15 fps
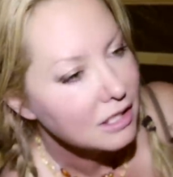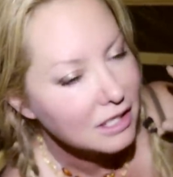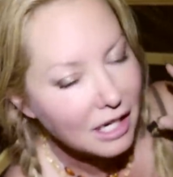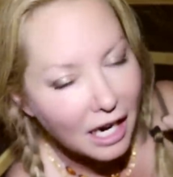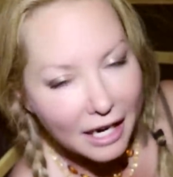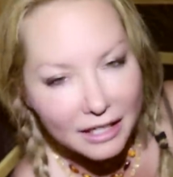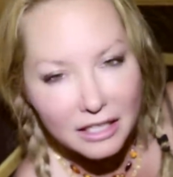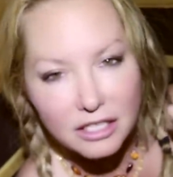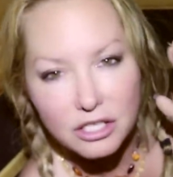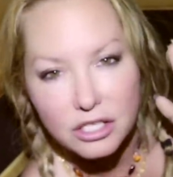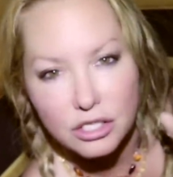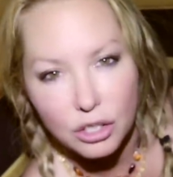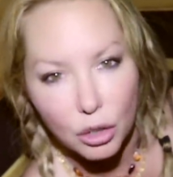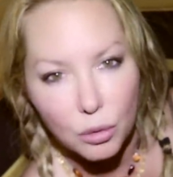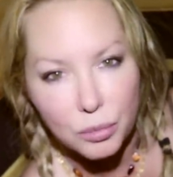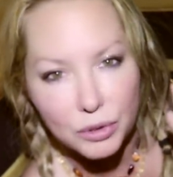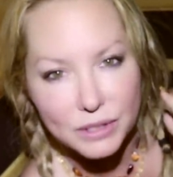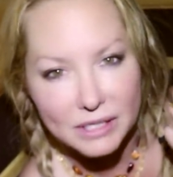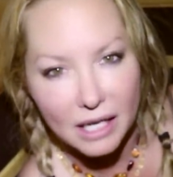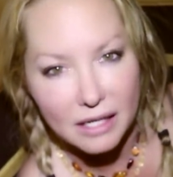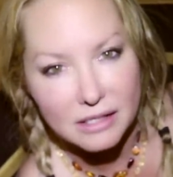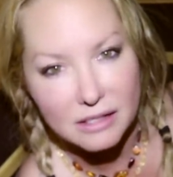guided so
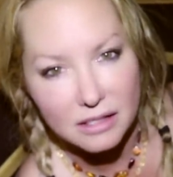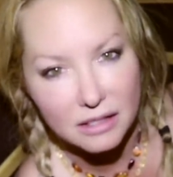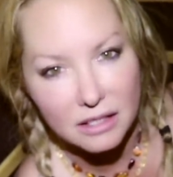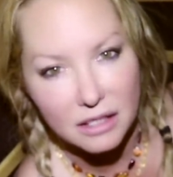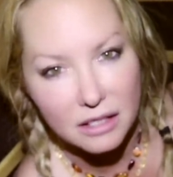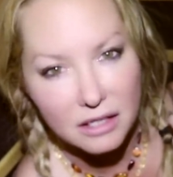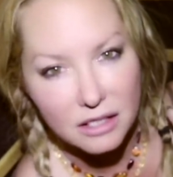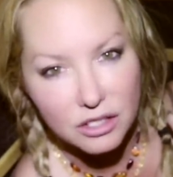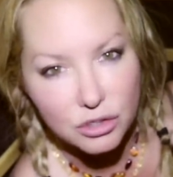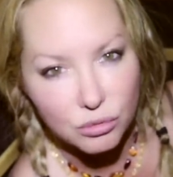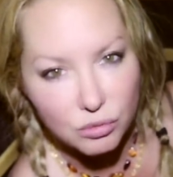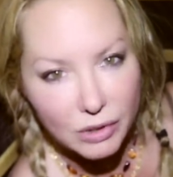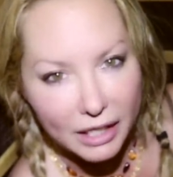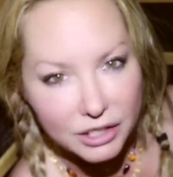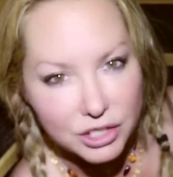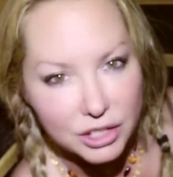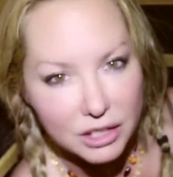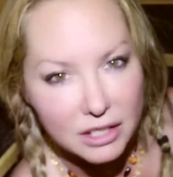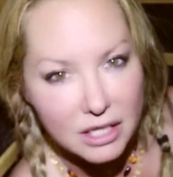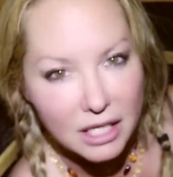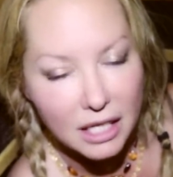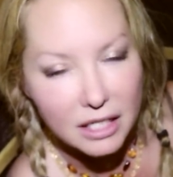precisely in the
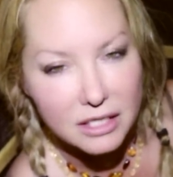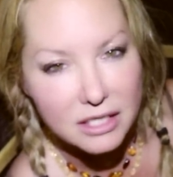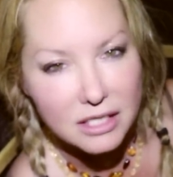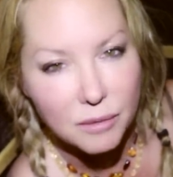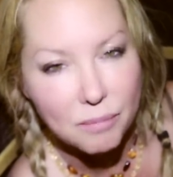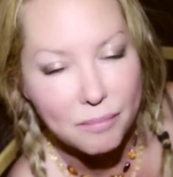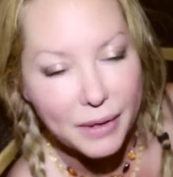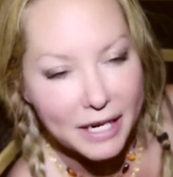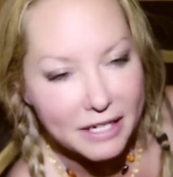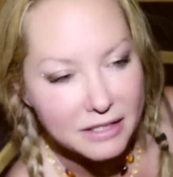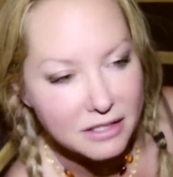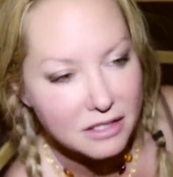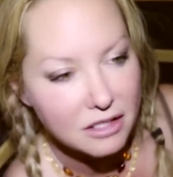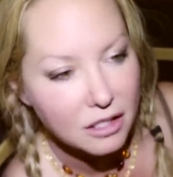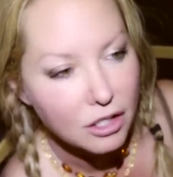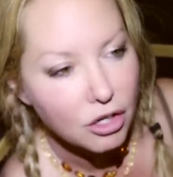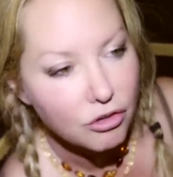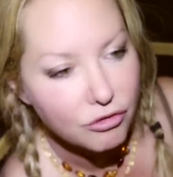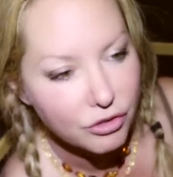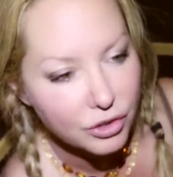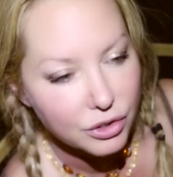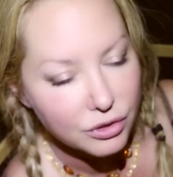direction that is the best
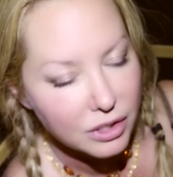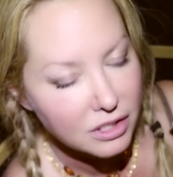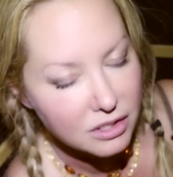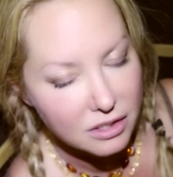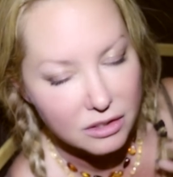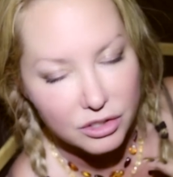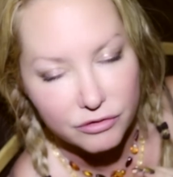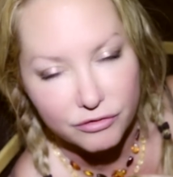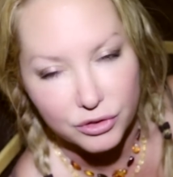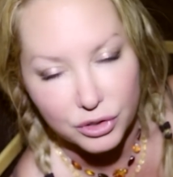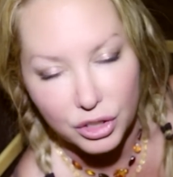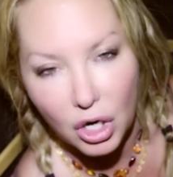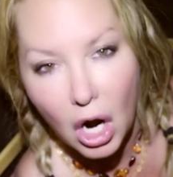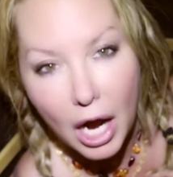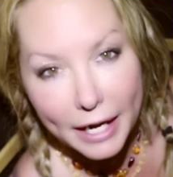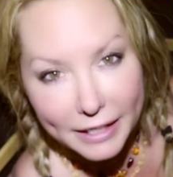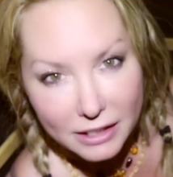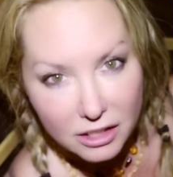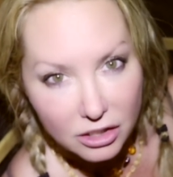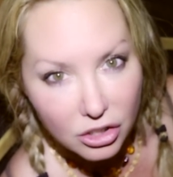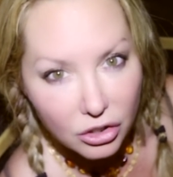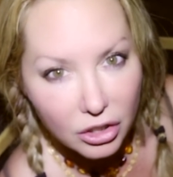for your is the for your
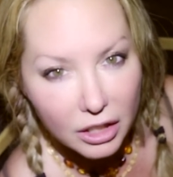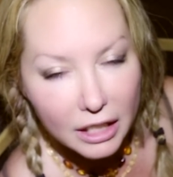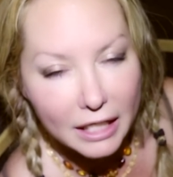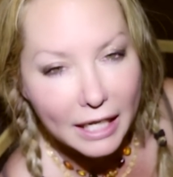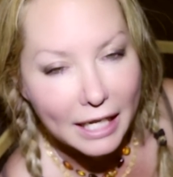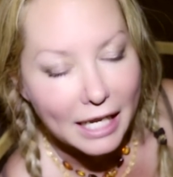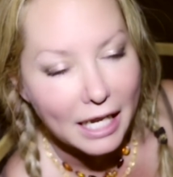highest good